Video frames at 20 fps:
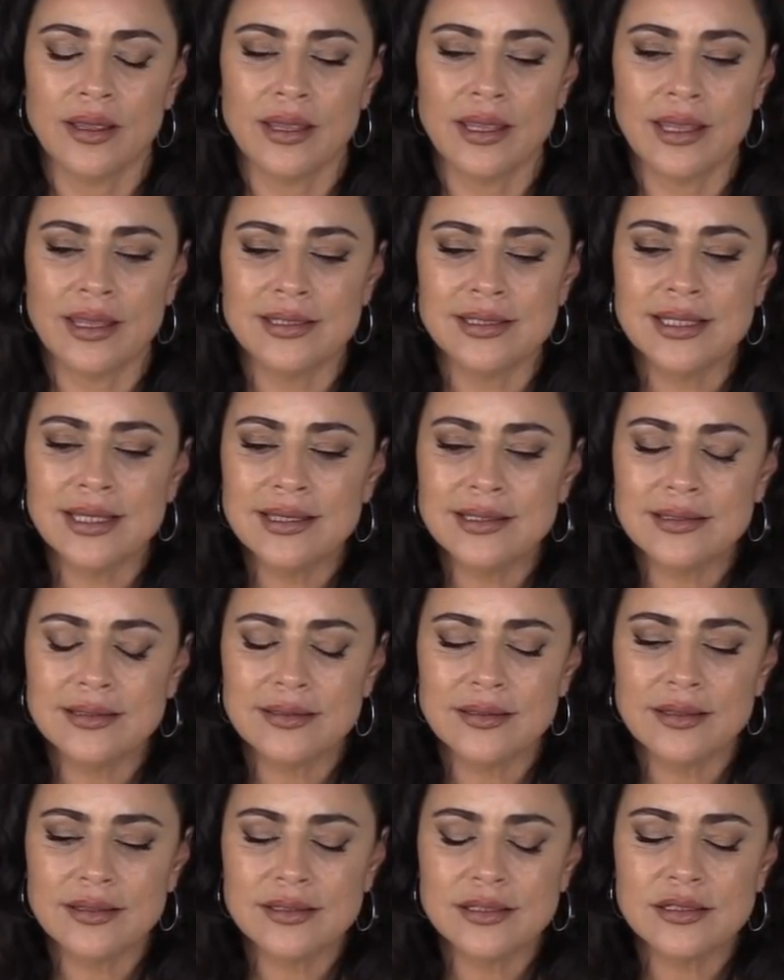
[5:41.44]
Is it
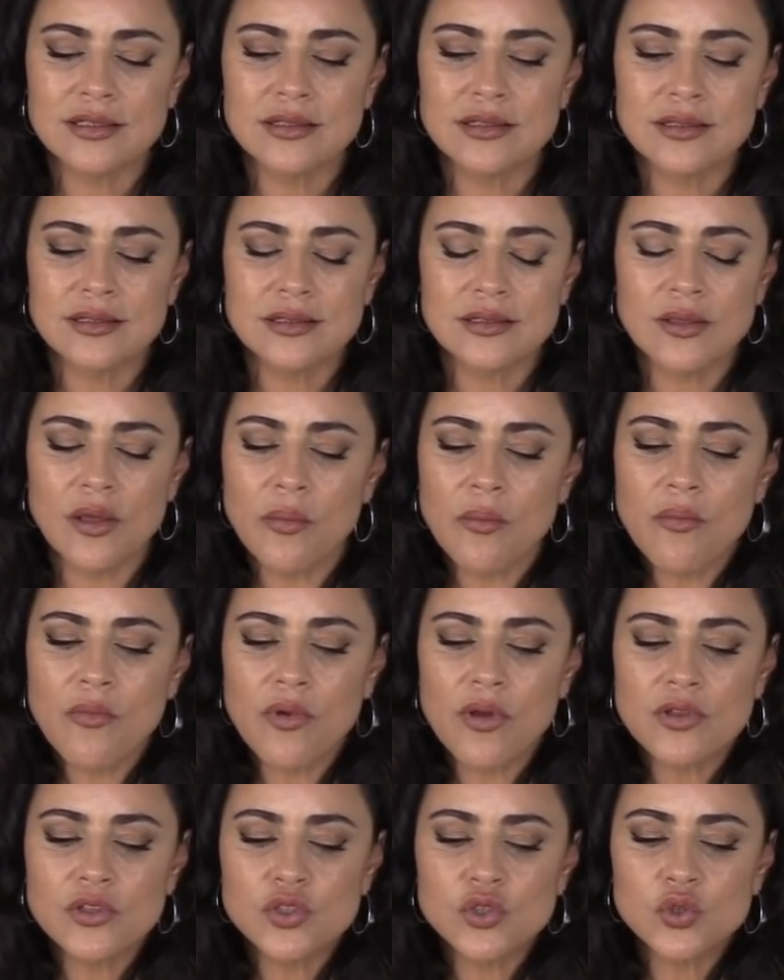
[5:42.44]
some
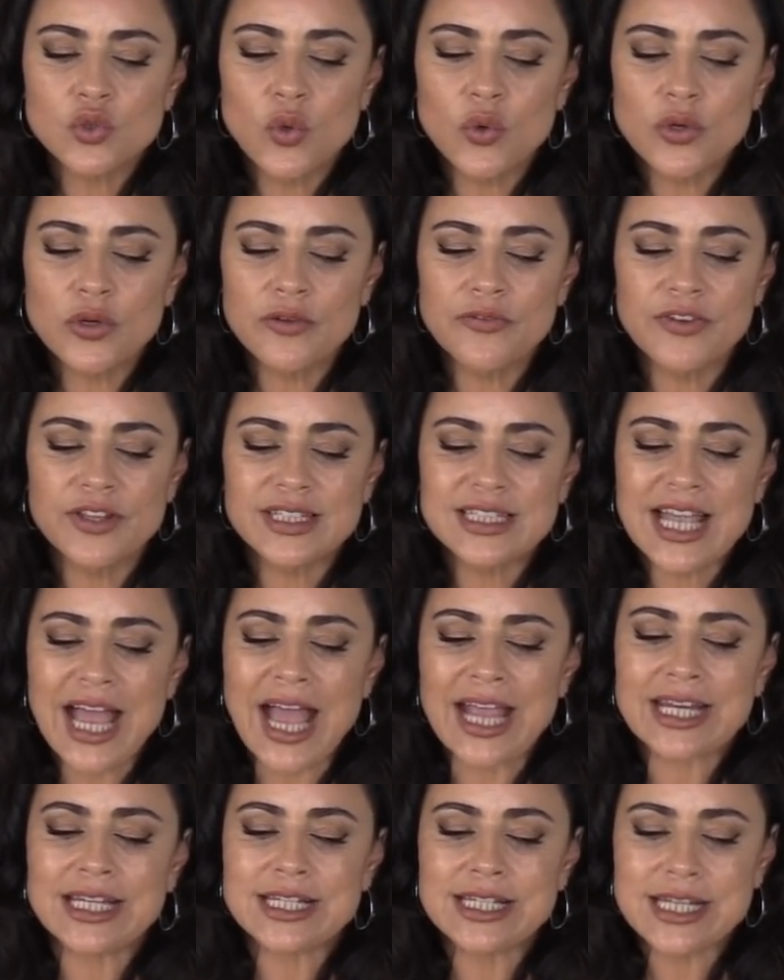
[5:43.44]
sort of a
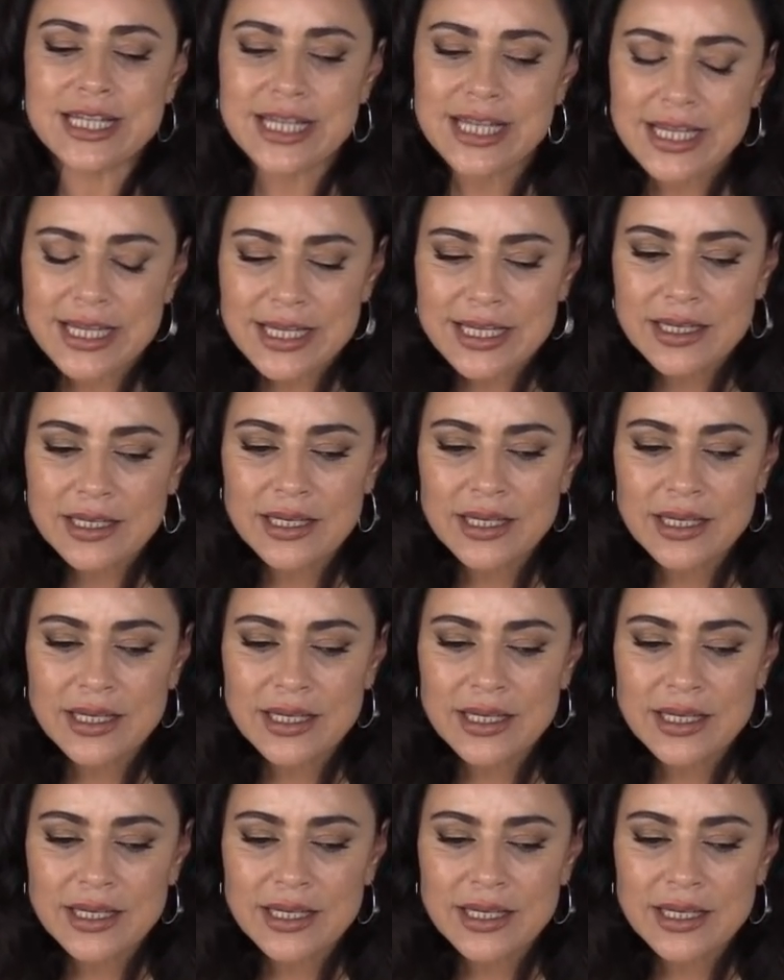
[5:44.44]
tactic